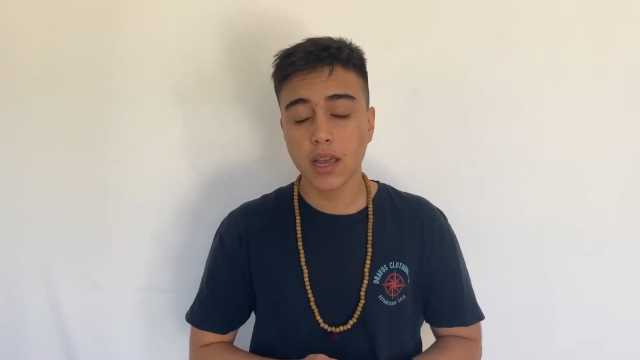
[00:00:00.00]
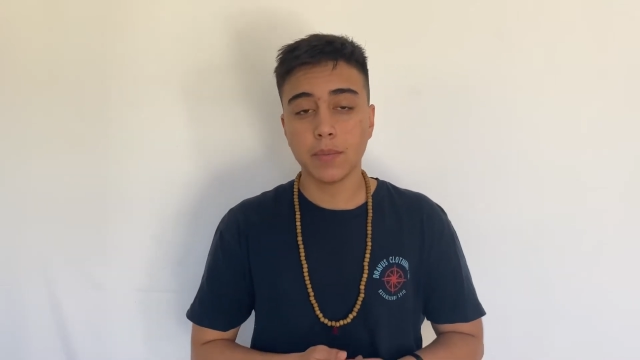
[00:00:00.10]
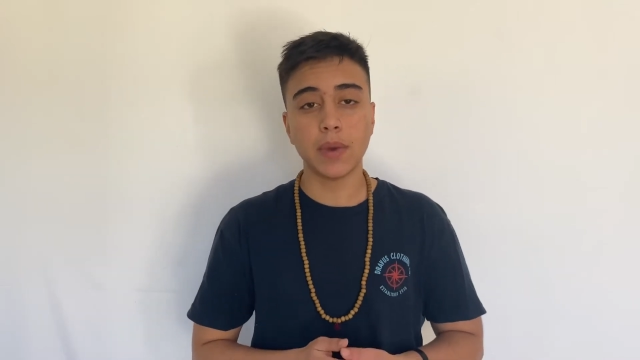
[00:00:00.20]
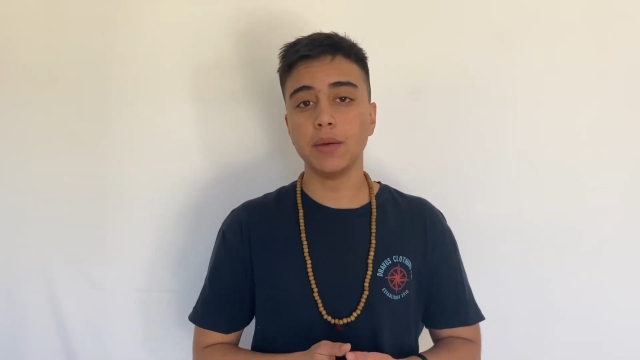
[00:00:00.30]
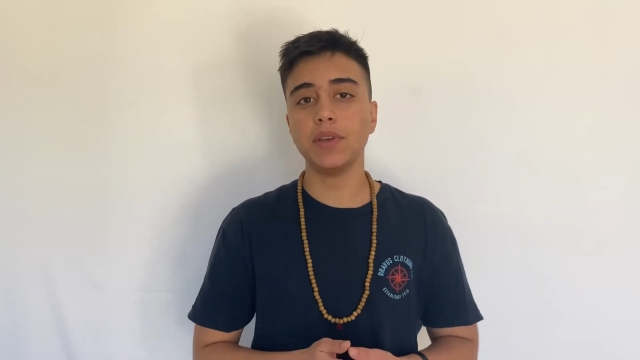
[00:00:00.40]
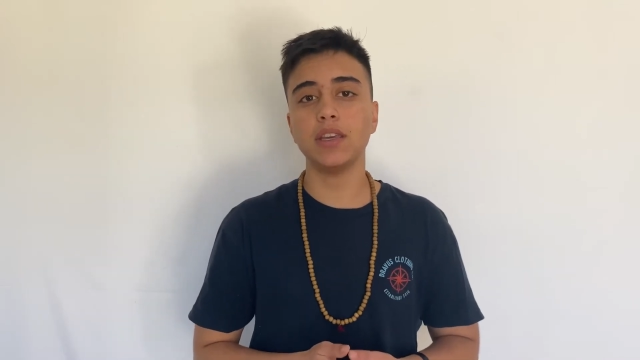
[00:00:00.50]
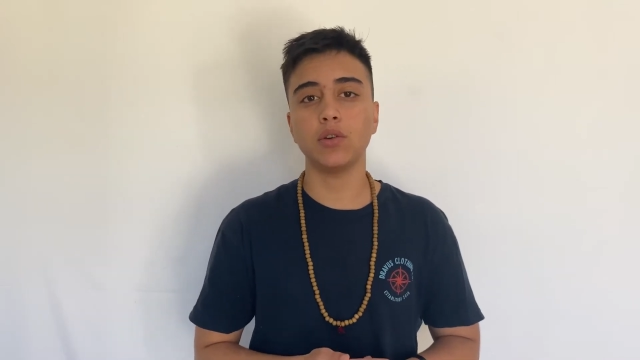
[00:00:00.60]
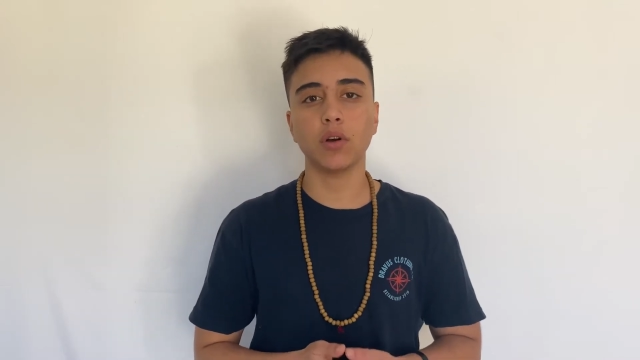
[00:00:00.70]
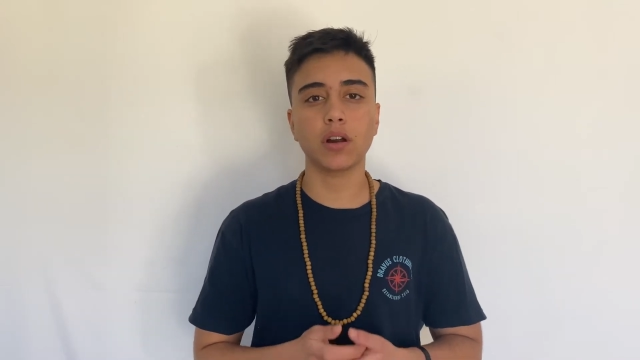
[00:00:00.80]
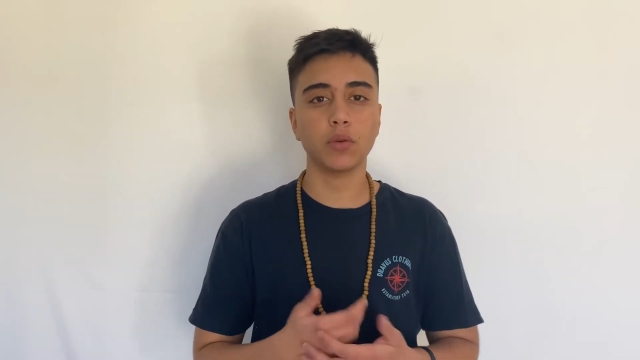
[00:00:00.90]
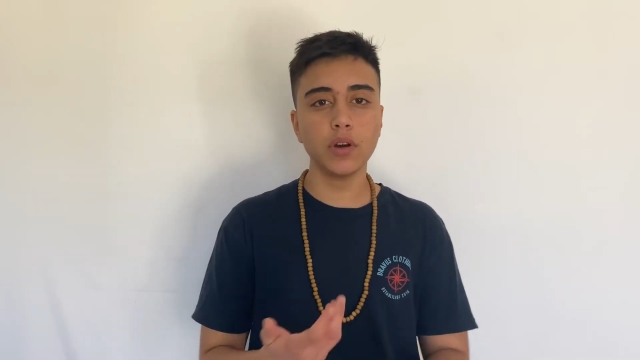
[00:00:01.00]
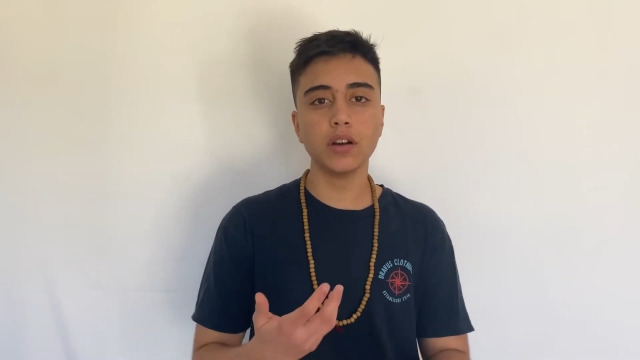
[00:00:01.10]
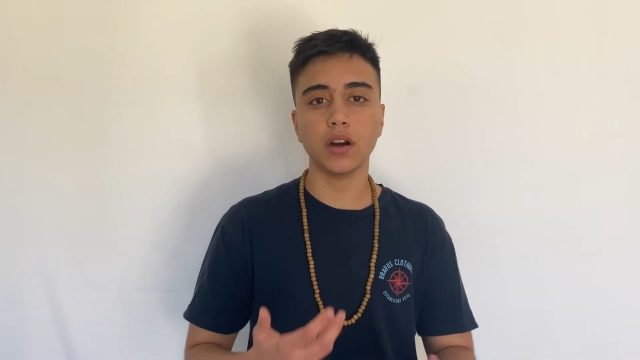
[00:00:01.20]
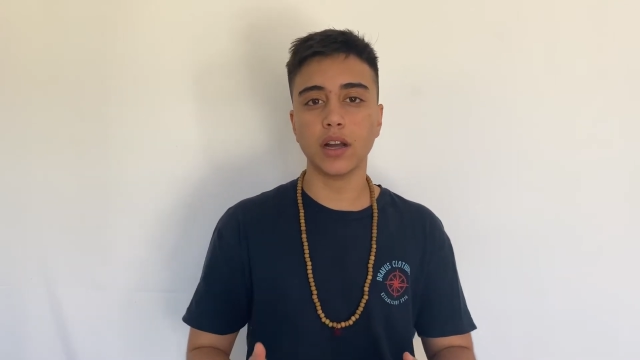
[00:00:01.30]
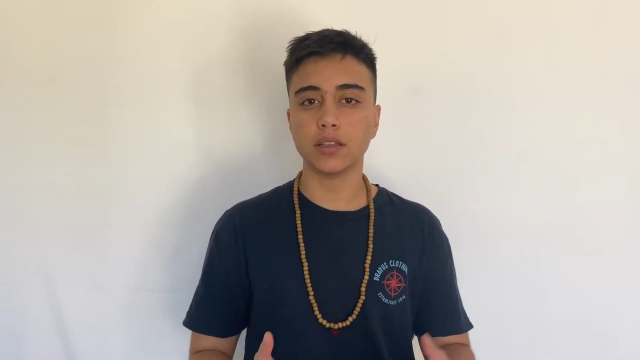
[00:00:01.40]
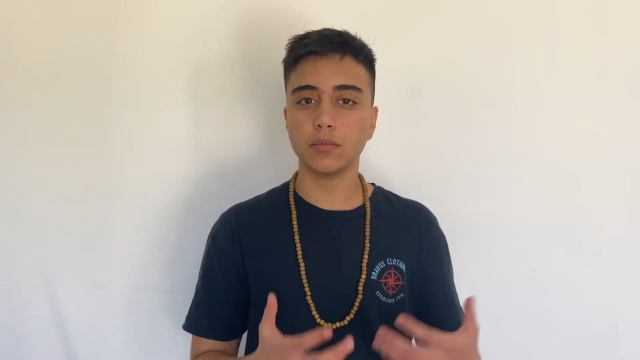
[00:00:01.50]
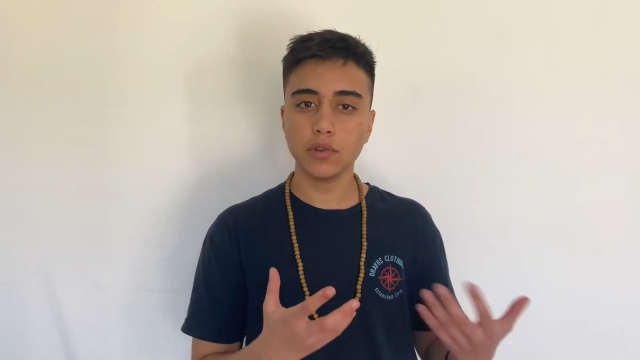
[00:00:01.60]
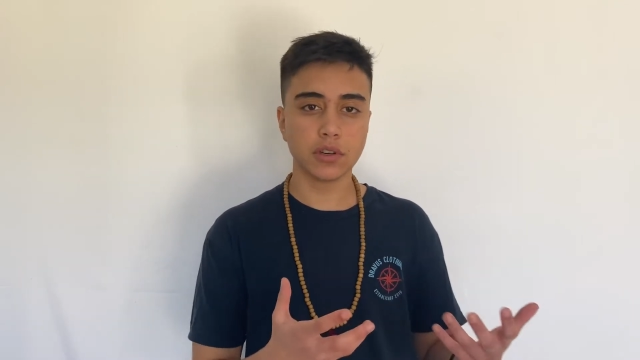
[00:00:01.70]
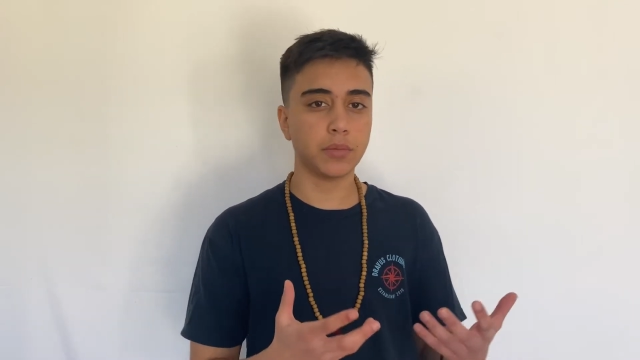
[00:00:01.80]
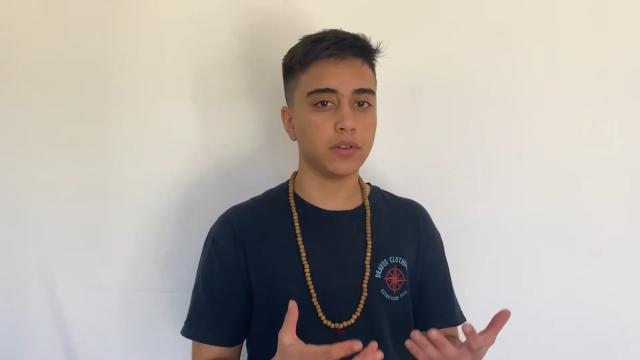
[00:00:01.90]
maybe your career as a
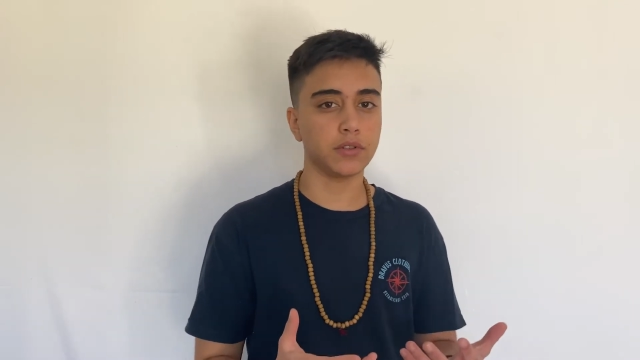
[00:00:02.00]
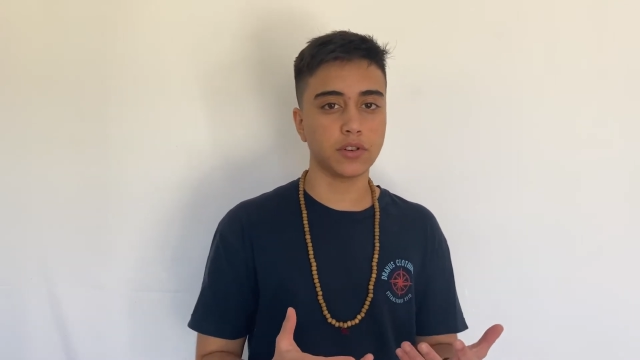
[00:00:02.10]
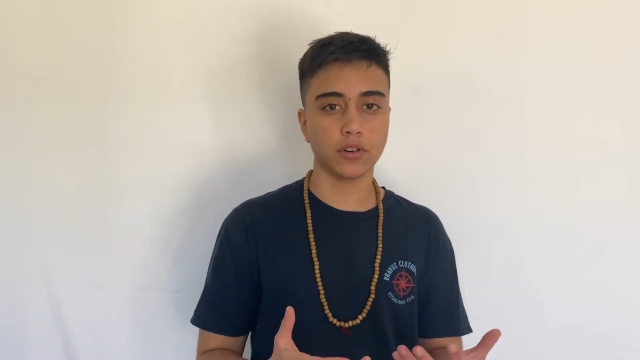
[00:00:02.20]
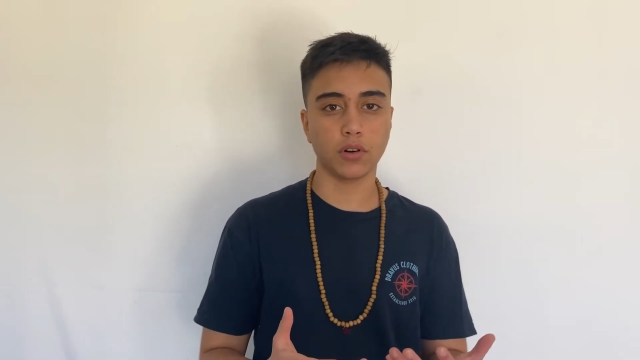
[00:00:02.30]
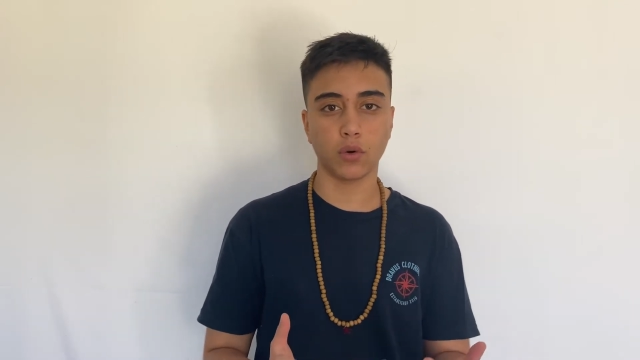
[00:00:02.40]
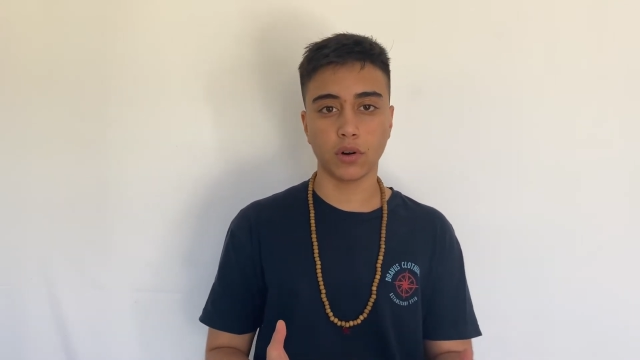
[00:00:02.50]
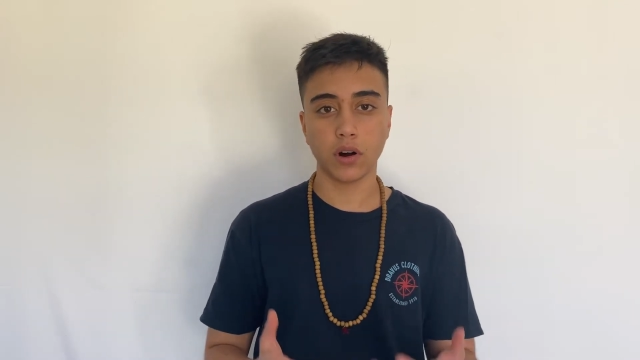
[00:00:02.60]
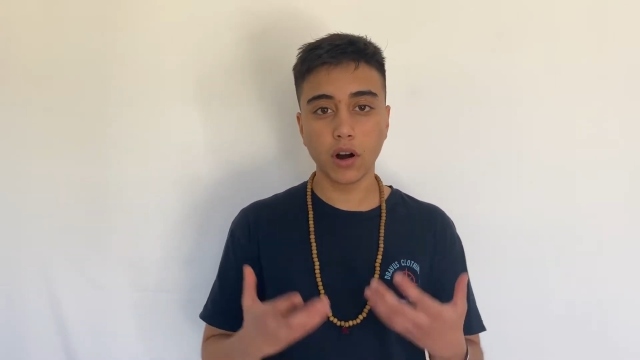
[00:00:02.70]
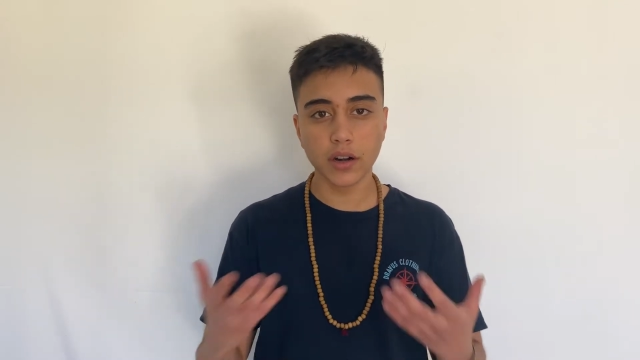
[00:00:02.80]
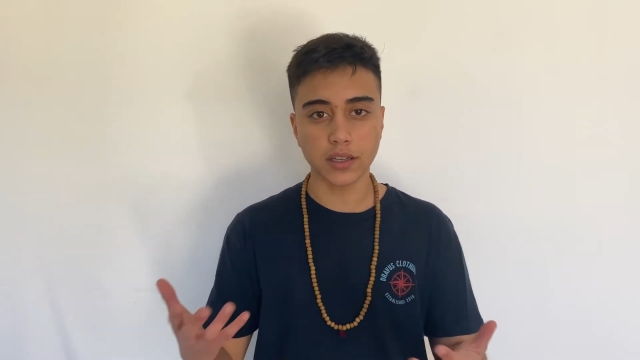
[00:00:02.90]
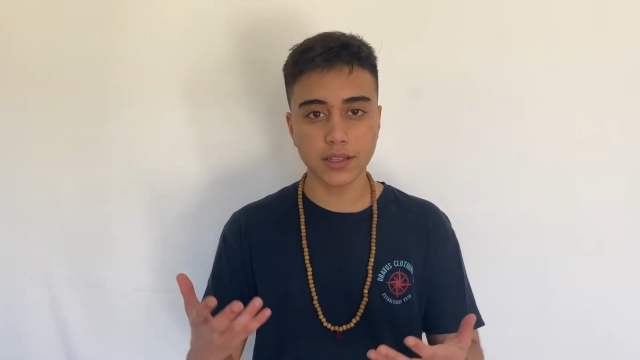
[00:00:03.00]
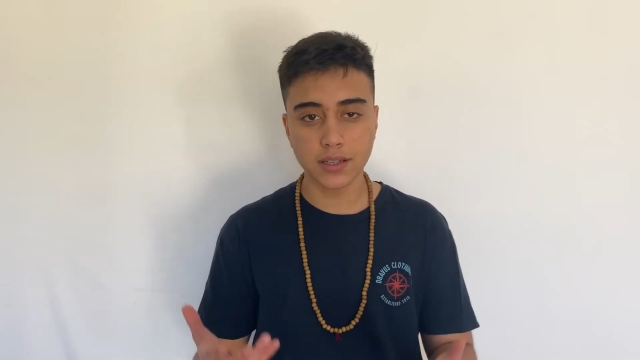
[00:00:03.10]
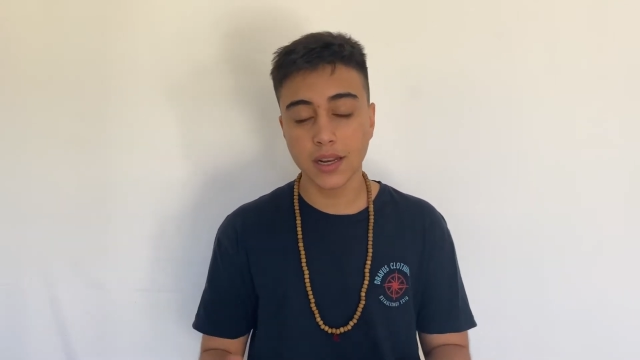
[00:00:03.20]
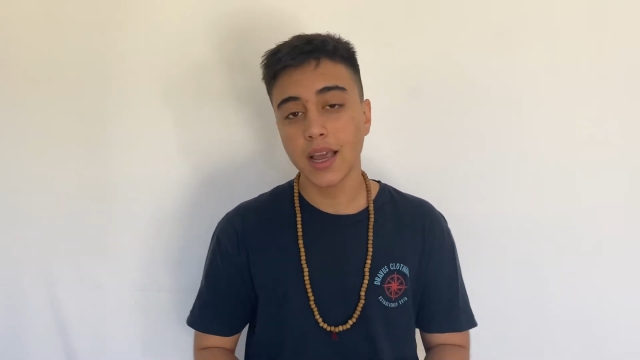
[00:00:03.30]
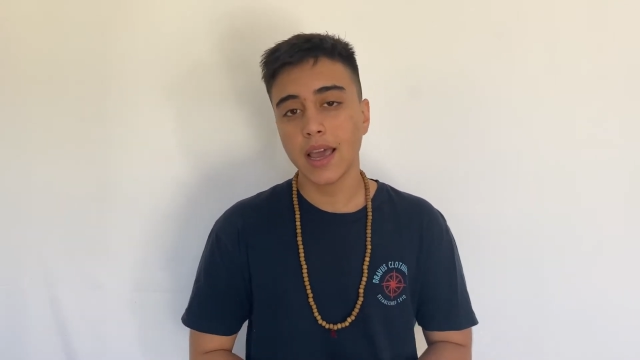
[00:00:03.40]
music producer or artist.